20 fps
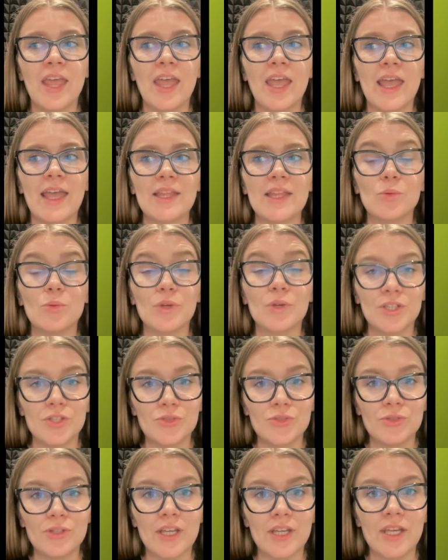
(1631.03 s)
And when
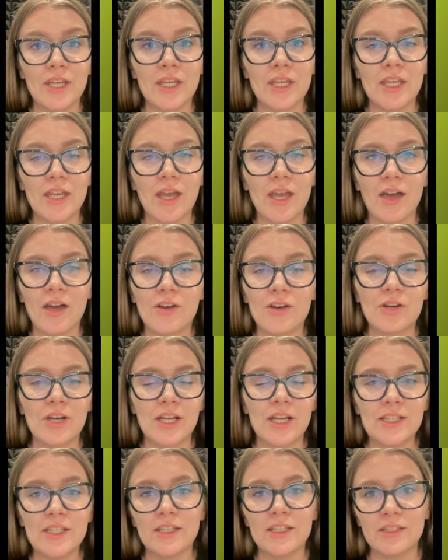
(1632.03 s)
they are
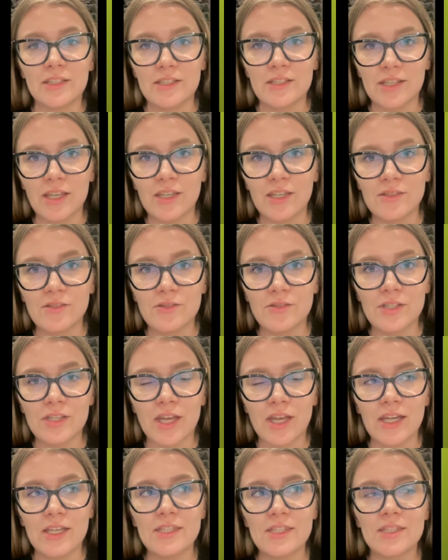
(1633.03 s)
adding this
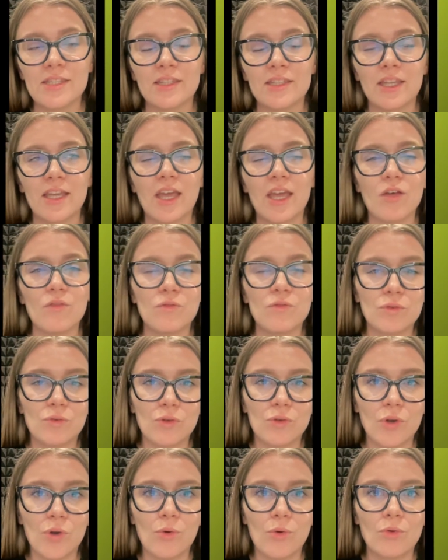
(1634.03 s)
exercise, they have to
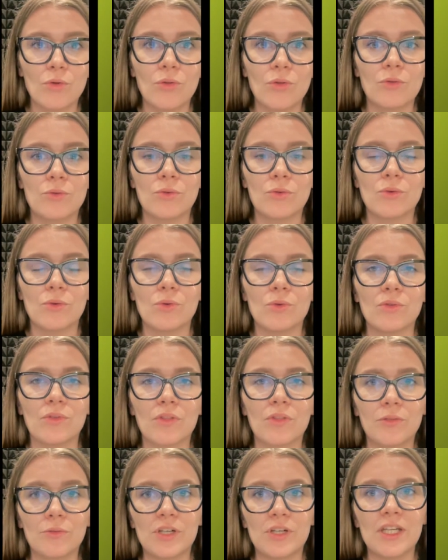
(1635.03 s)
go through
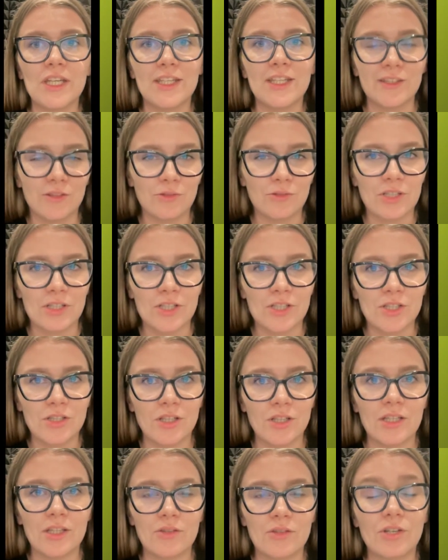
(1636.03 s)
3
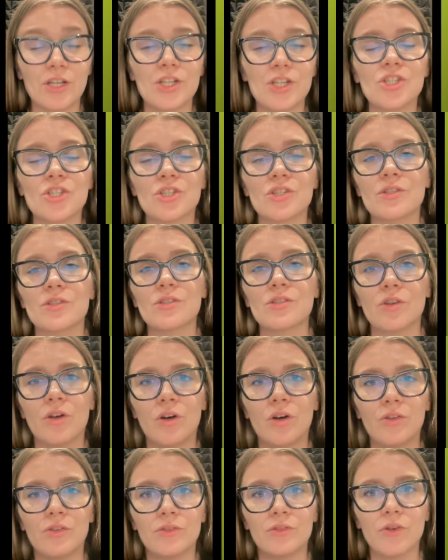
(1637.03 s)
iterations
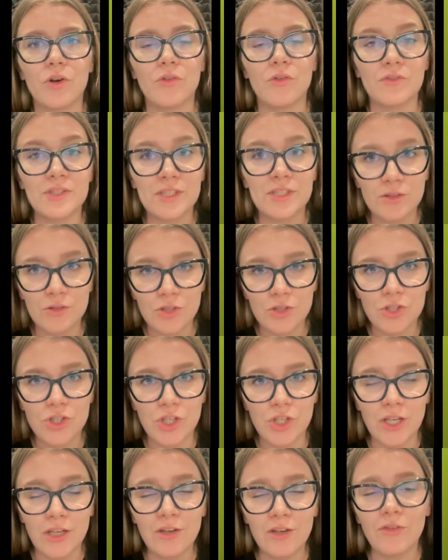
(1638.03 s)
of
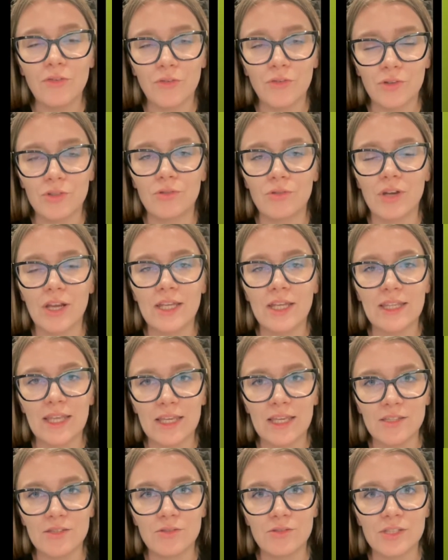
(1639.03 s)
searching for the right
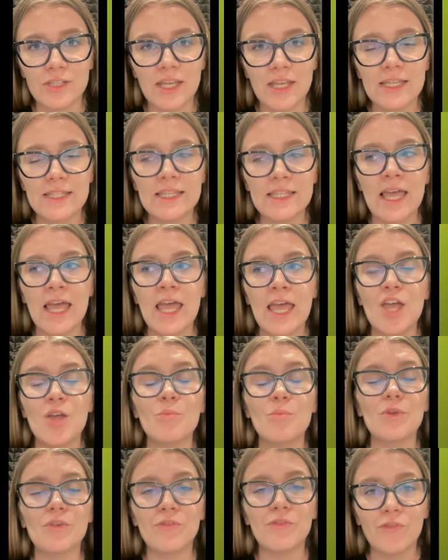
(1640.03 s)
exercise
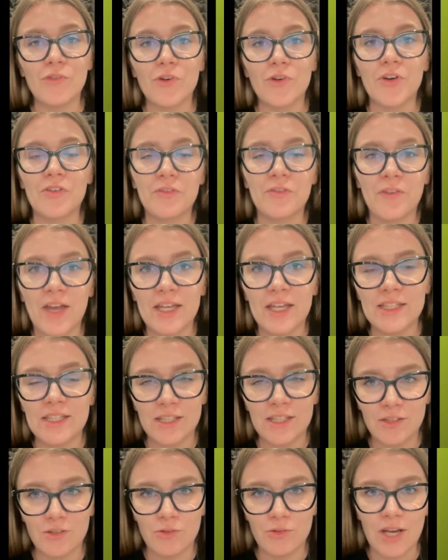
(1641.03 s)
before
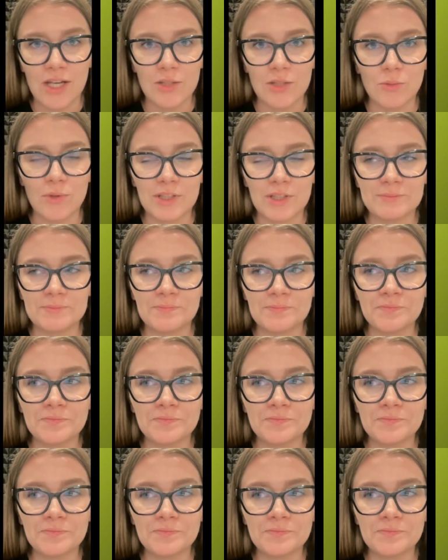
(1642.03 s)
finding the right one.